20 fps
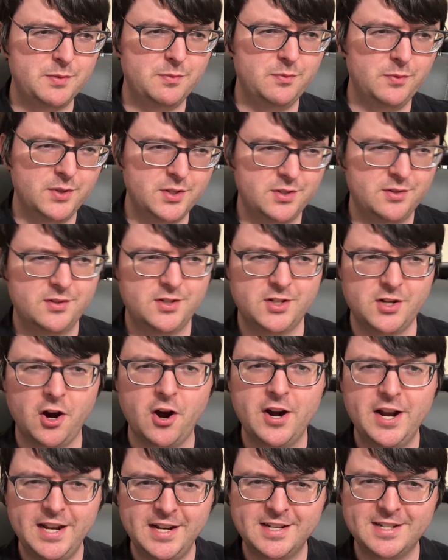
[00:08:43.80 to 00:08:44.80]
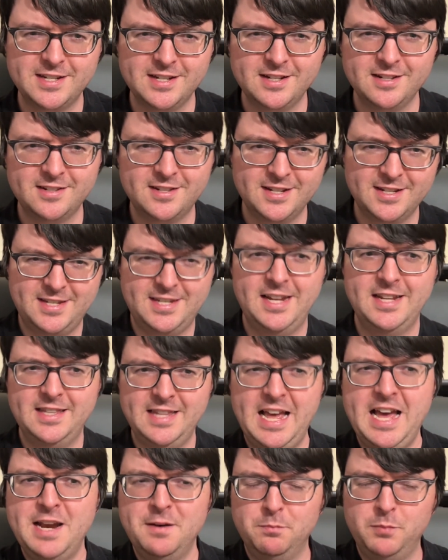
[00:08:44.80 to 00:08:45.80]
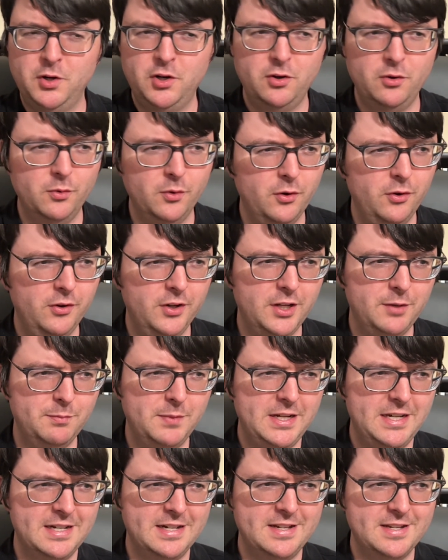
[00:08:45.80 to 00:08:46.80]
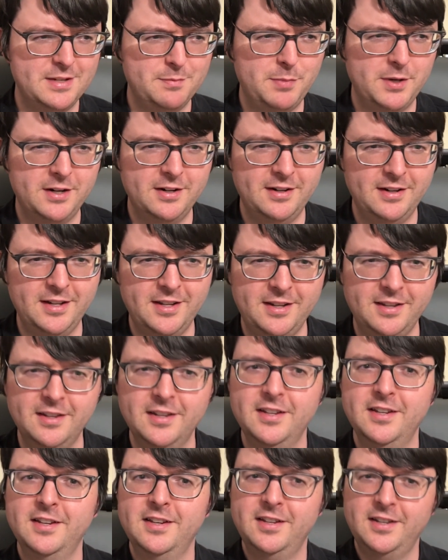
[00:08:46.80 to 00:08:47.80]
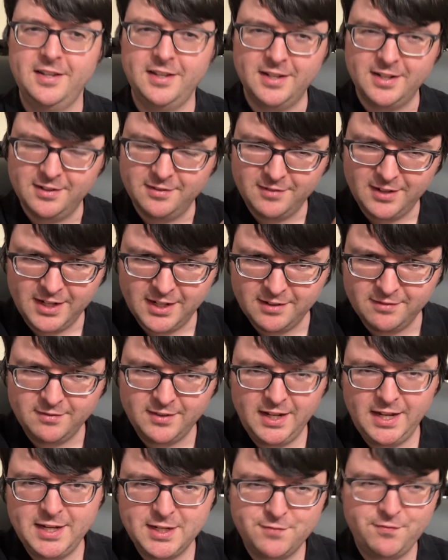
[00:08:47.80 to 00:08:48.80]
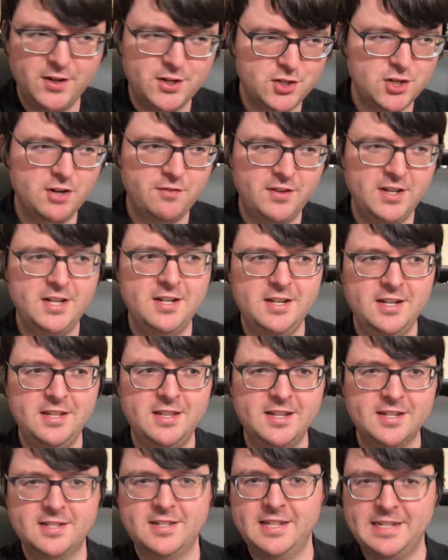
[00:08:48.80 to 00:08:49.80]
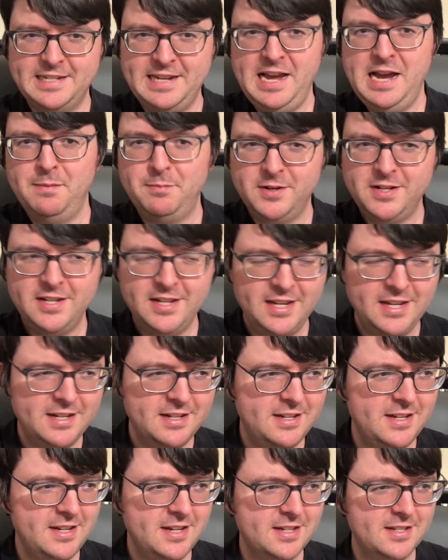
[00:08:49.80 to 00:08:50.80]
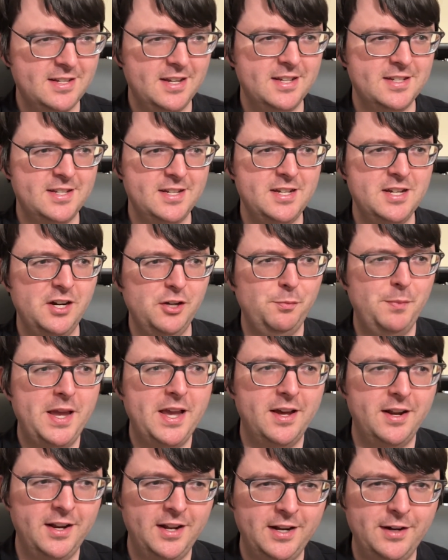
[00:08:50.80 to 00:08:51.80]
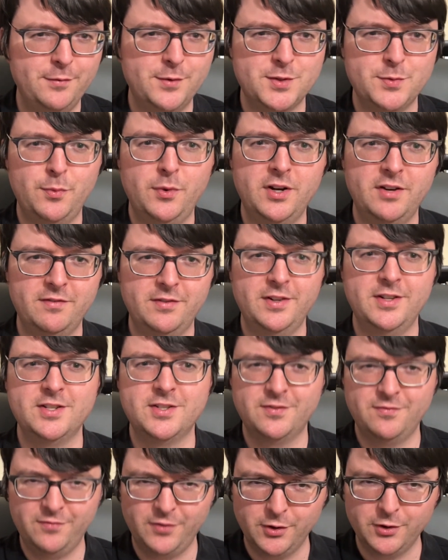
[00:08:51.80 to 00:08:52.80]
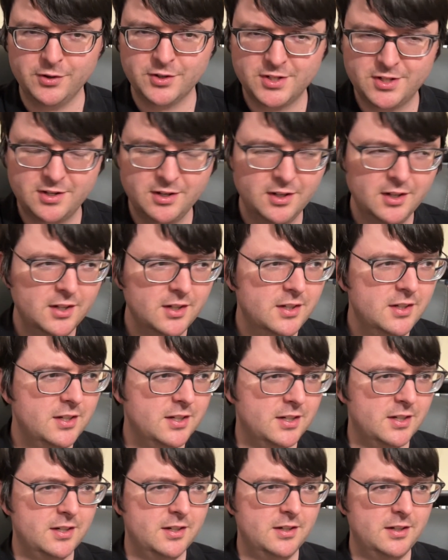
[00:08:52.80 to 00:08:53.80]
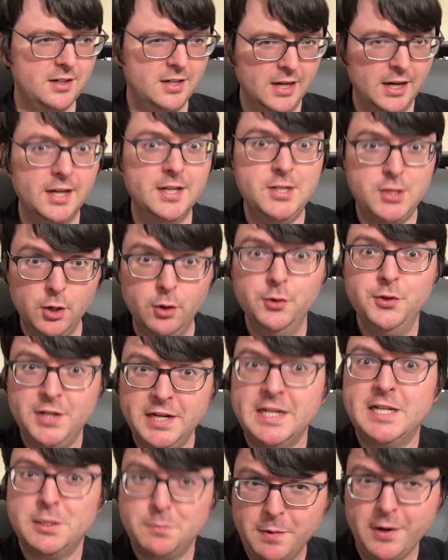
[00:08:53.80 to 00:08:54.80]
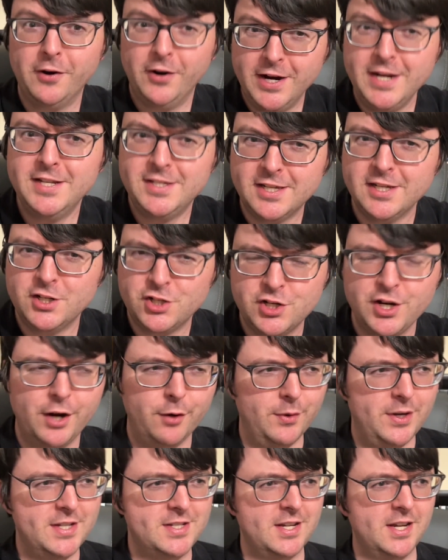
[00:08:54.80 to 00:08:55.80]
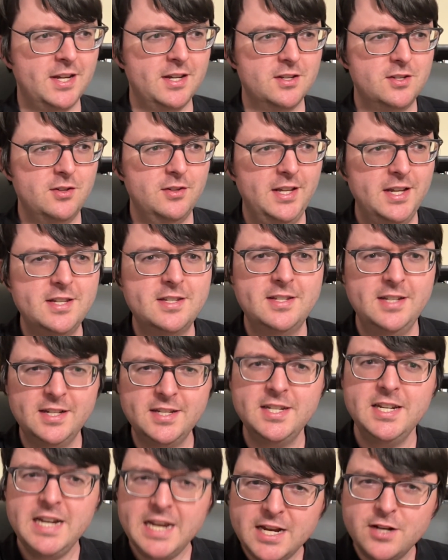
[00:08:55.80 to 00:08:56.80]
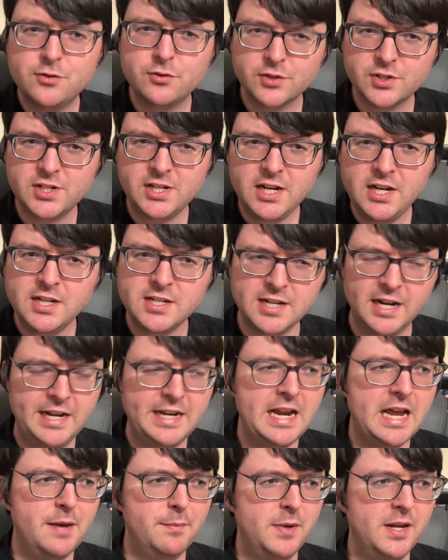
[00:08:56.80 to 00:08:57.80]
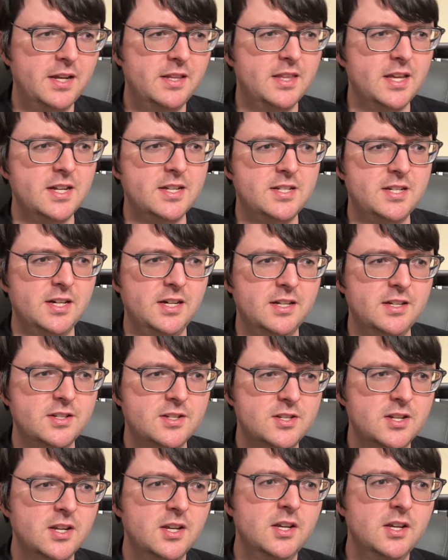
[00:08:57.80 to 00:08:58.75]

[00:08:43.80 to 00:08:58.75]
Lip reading: starting to set that ball rolling, because apparently in his vision of Indy, this happened to Indy as a young man, and it was one of his first adult experiences, shall we say. So that's an interesting dynamic that does